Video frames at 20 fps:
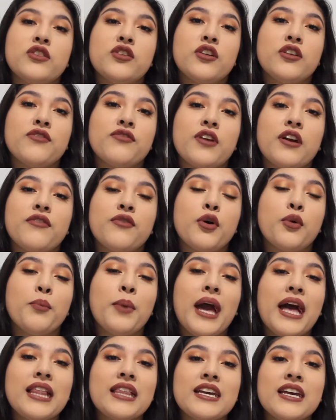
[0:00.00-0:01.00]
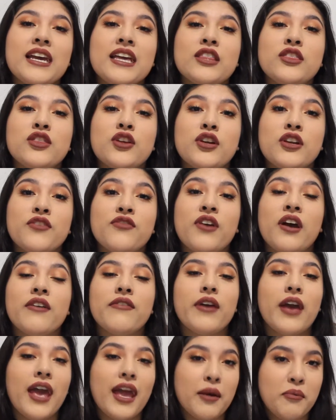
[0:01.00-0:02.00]
35O palette and
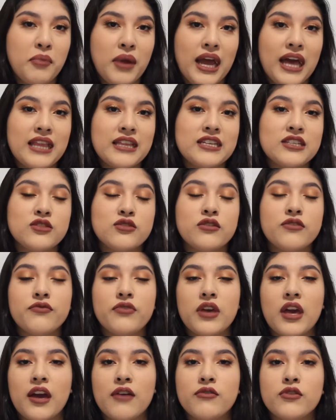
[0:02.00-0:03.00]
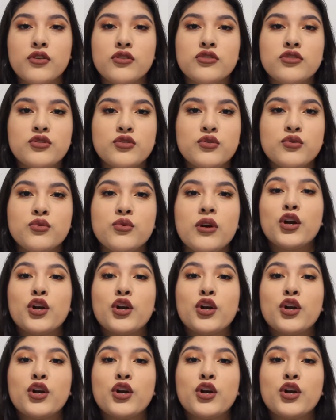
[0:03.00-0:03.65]
35N palette, so if you have those two,